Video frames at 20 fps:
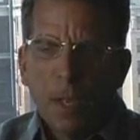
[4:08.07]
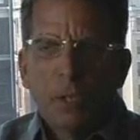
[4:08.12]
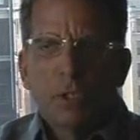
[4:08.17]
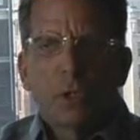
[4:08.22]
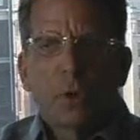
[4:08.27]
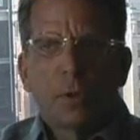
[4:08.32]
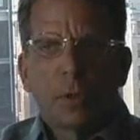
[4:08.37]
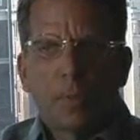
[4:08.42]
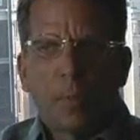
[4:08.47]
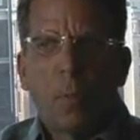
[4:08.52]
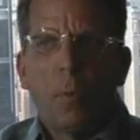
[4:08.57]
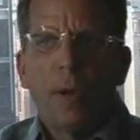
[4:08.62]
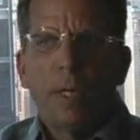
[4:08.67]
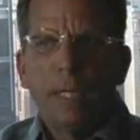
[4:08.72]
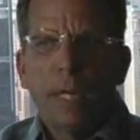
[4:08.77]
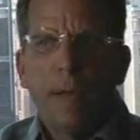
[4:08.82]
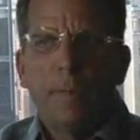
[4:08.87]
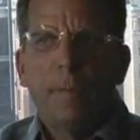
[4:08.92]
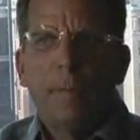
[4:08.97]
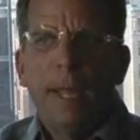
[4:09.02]
So the
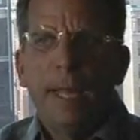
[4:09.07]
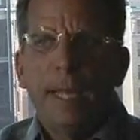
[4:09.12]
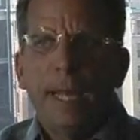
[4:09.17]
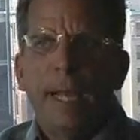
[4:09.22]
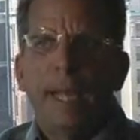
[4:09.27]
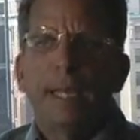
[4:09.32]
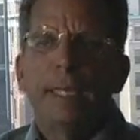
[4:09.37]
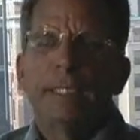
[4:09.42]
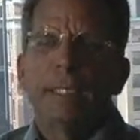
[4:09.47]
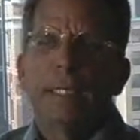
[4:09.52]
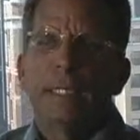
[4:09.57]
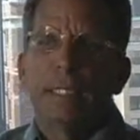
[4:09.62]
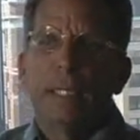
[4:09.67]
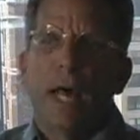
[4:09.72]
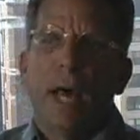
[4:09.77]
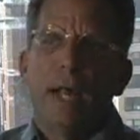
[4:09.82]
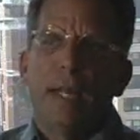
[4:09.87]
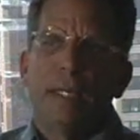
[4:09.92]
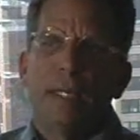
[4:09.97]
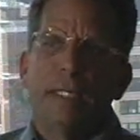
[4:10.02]
point I'm making is it's
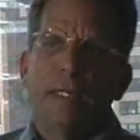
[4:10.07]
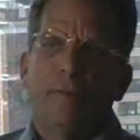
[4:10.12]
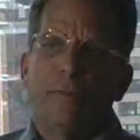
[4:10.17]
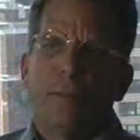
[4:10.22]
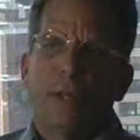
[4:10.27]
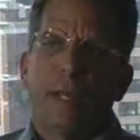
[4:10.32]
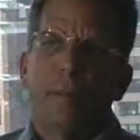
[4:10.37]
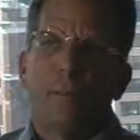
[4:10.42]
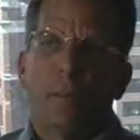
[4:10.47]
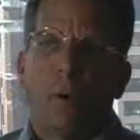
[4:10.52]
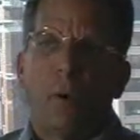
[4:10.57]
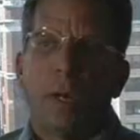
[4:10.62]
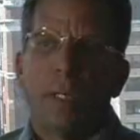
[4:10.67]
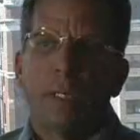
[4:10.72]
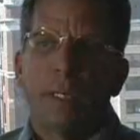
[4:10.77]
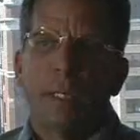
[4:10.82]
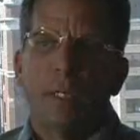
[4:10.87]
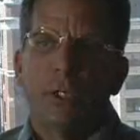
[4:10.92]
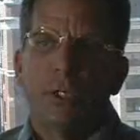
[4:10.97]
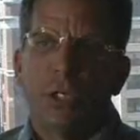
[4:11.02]
not as if they
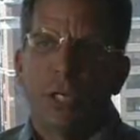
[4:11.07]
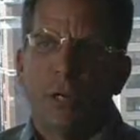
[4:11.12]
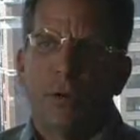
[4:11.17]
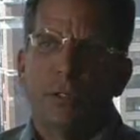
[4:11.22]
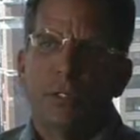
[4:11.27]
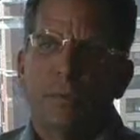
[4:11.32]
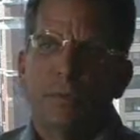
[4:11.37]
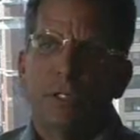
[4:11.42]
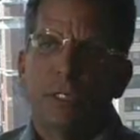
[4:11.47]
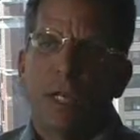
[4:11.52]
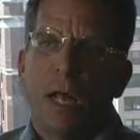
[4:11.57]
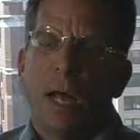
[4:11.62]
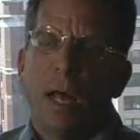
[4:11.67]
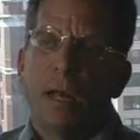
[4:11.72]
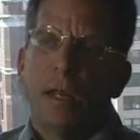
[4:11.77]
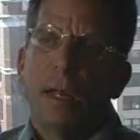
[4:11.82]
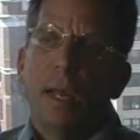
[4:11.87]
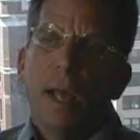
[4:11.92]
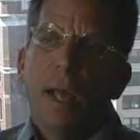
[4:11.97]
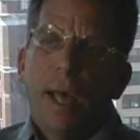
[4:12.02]
bought these shares of
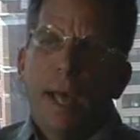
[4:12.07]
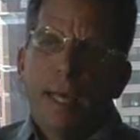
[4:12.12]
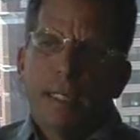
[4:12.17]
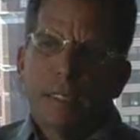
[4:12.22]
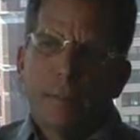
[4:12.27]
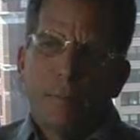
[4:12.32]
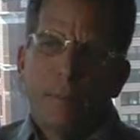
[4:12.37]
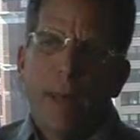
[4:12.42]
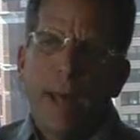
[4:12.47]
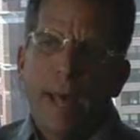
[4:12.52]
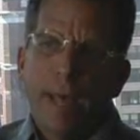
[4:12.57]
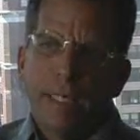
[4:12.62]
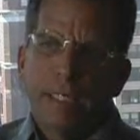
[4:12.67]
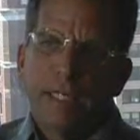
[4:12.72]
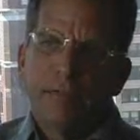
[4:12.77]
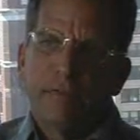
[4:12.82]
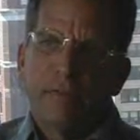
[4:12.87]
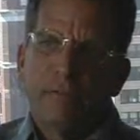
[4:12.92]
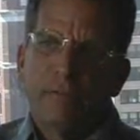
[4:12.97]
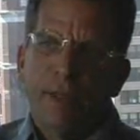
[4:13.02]
stock as a
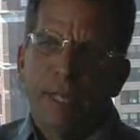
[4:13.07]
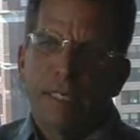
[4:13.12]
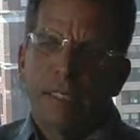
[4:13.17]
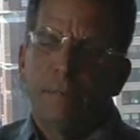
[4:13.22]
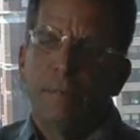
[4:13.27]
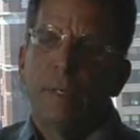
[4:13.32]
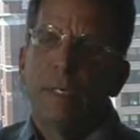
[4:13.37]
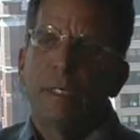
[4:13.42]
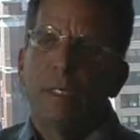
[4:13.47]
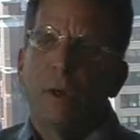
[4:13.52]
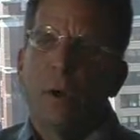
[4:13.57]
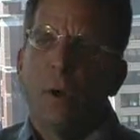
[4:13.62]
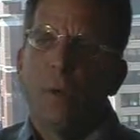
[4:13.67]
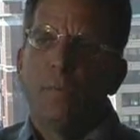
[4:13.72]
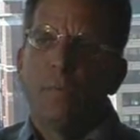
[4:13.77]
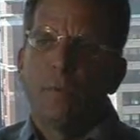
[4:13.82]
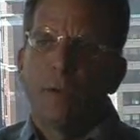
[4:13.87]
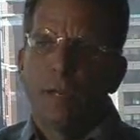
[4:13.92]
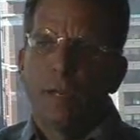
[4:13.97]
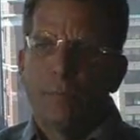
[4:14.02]
passive investment to
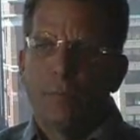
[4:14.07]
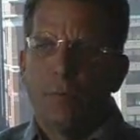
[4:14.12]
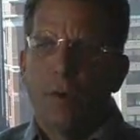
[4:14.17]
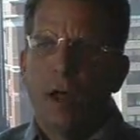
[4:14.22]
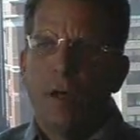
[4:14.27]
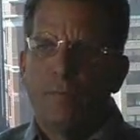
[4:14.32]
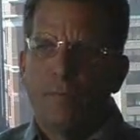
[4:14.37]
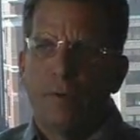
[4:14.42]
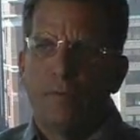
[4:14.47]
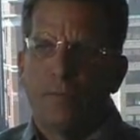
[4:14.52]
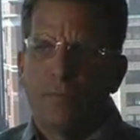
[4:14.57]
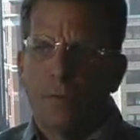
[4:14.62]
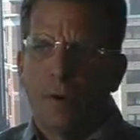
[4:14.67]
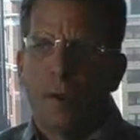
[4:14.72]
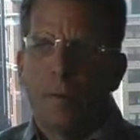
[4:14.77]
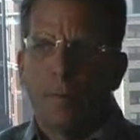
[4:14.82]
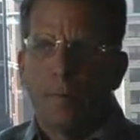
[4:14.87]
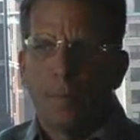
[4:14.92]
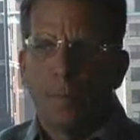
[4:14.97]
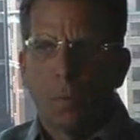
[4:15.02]
hopefully profit
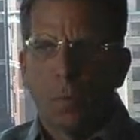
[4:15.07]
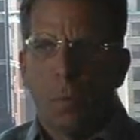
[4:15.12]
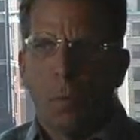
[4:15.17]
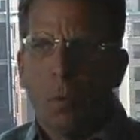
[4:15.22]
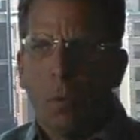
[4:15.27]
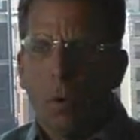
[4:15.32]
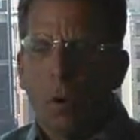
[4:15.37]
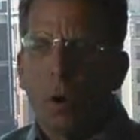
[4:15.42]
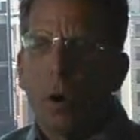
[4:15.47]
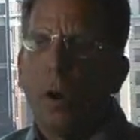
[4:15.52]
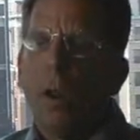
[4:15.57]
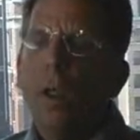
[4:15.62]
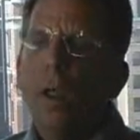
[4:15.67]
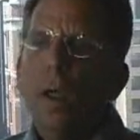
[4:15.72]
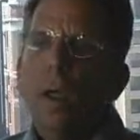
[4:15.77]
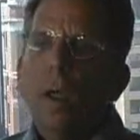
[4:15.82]
from the war.